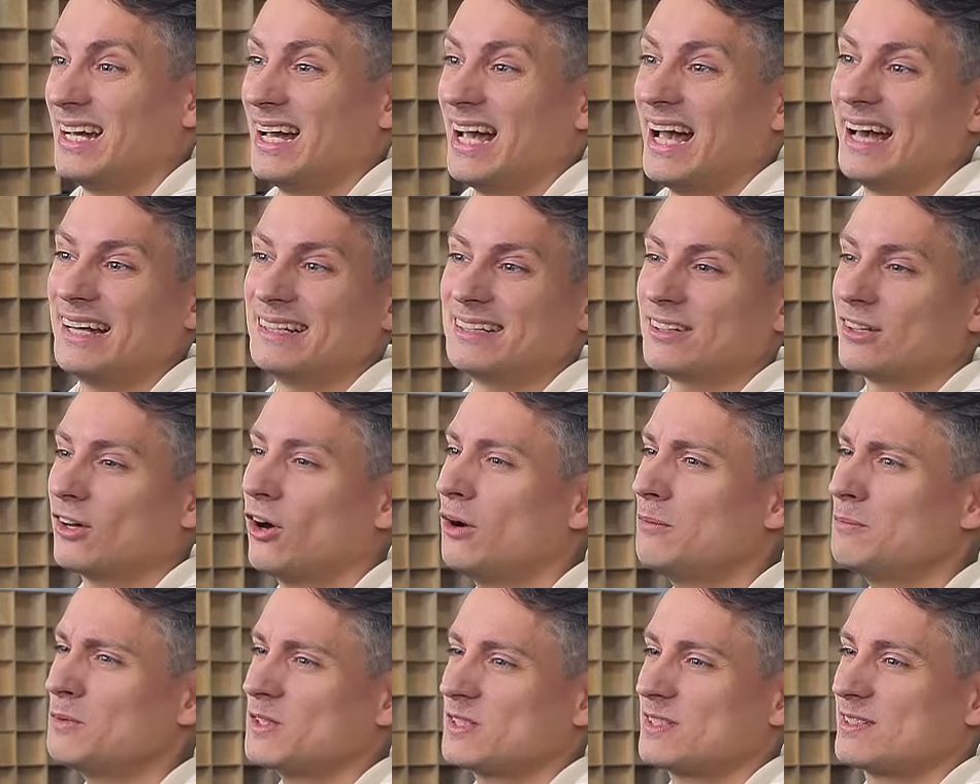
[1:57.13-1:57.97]
And it
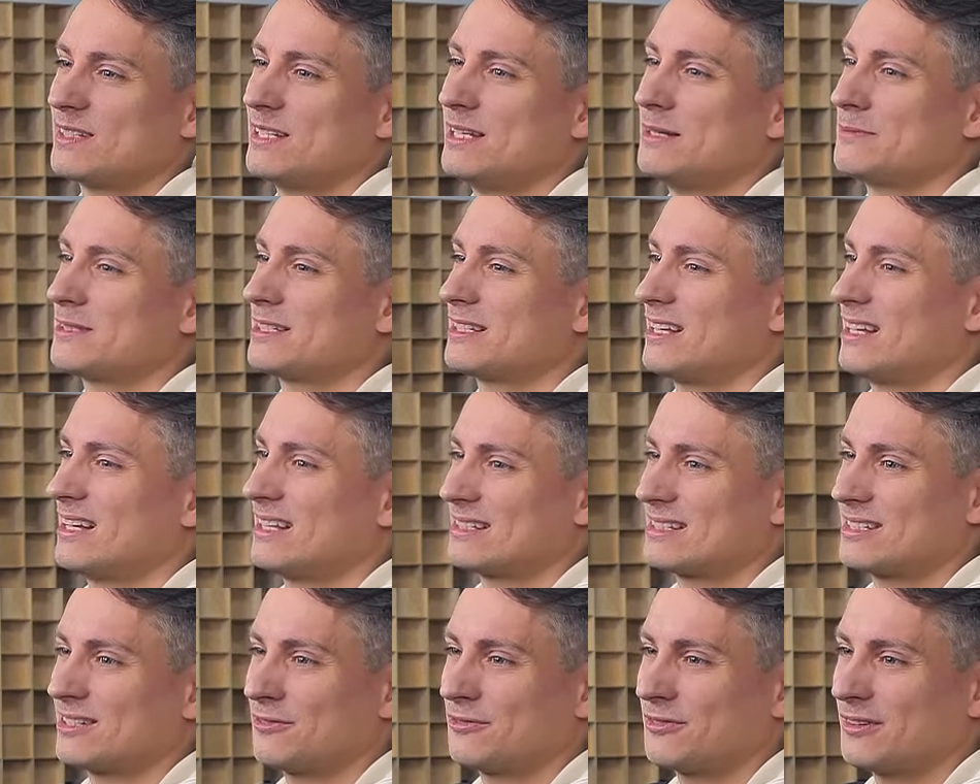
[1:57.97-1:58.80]
almost seems
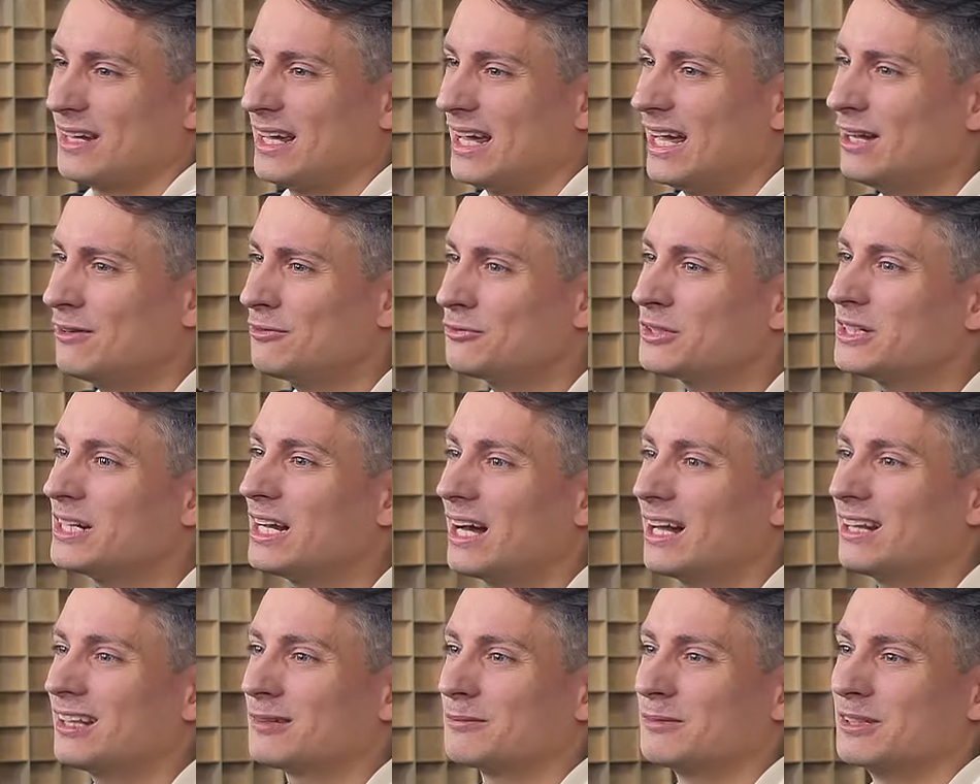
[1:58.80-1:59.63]
as if every
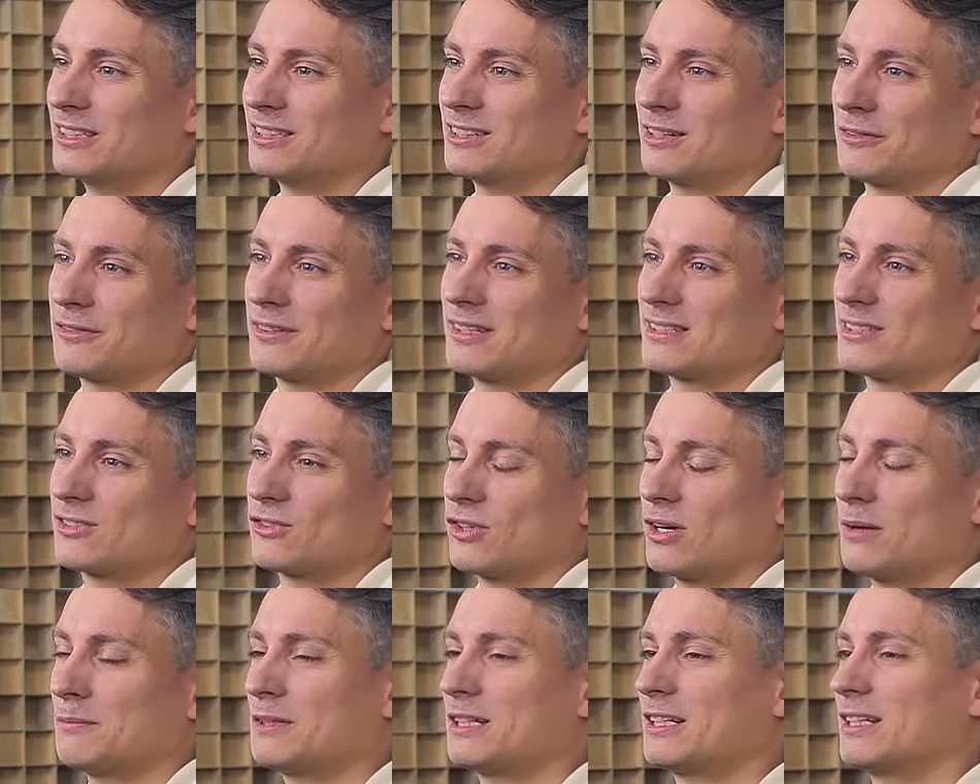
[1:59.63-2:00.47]
element of this
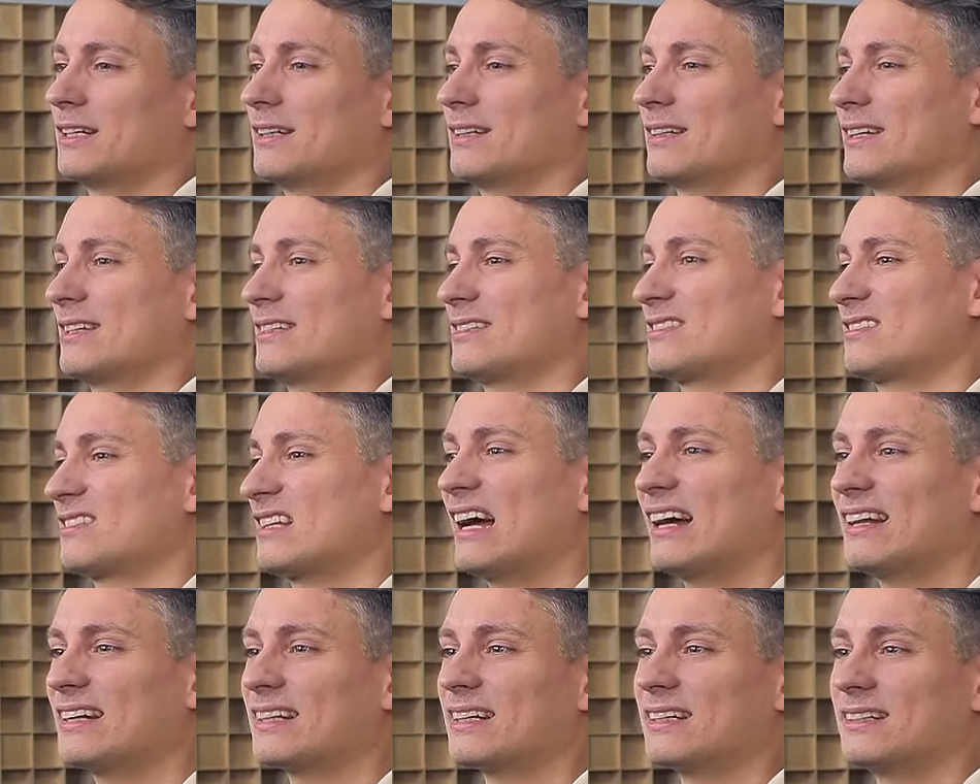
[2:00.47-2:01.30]
drum kit is
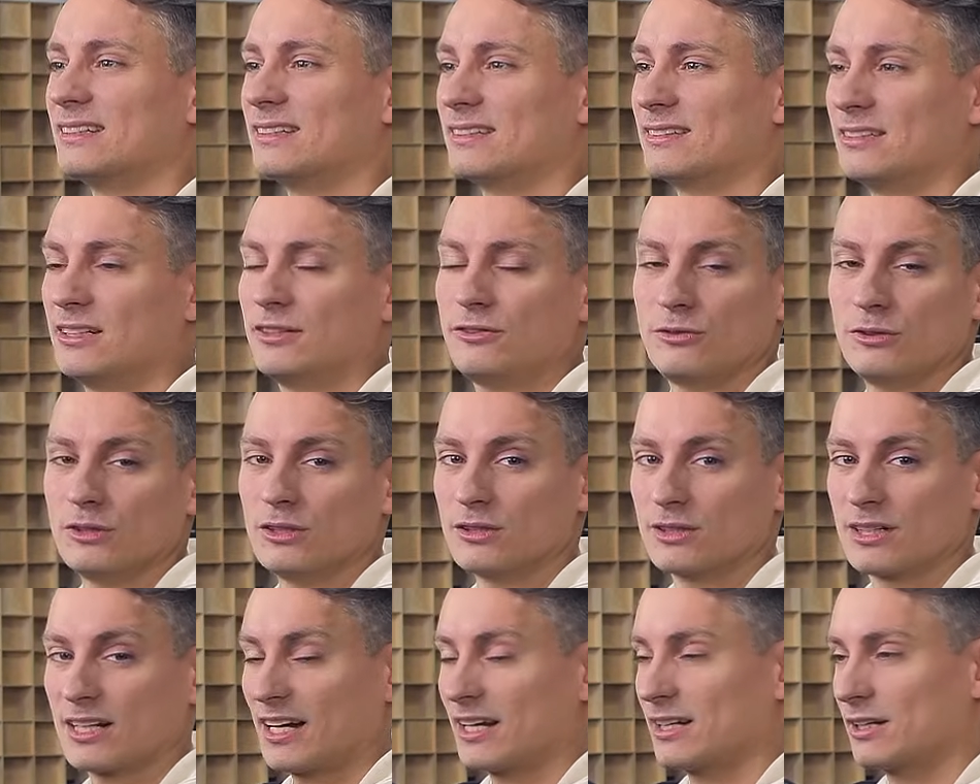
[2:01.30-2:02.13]
standing in a
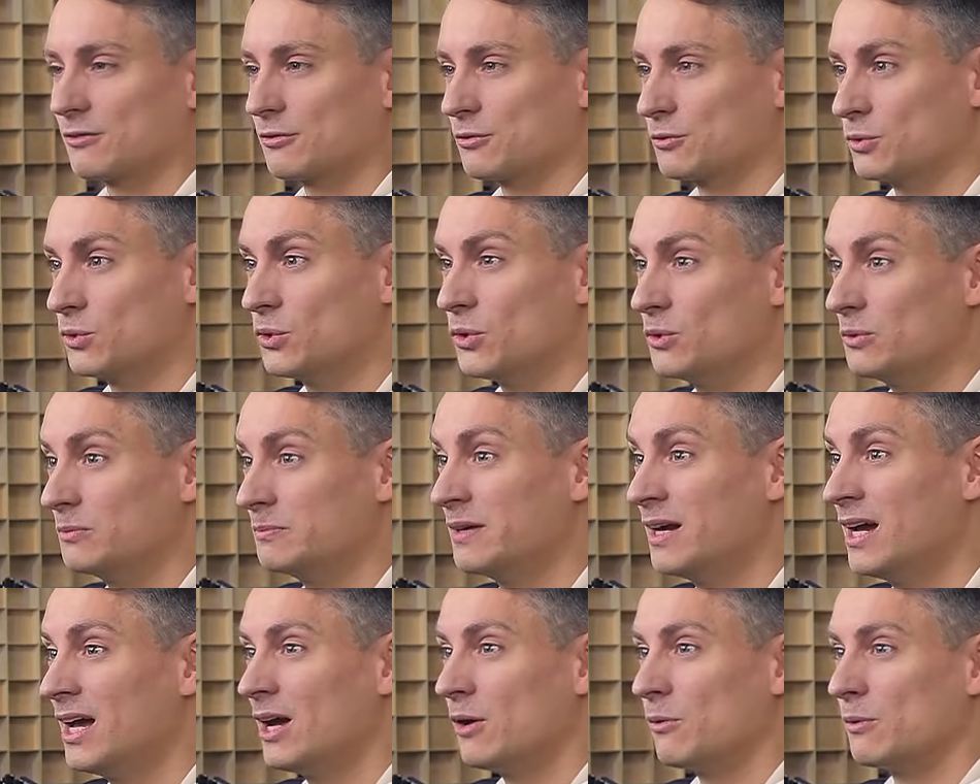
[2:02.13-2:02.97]
different kind of room,
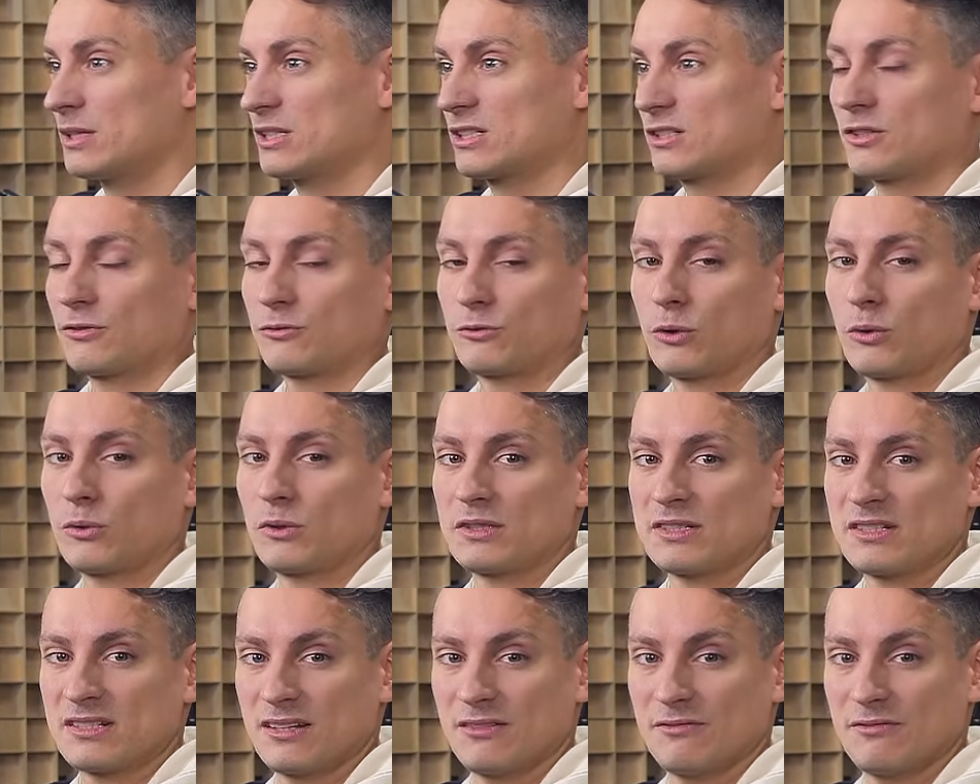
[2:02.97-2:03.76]
which is of course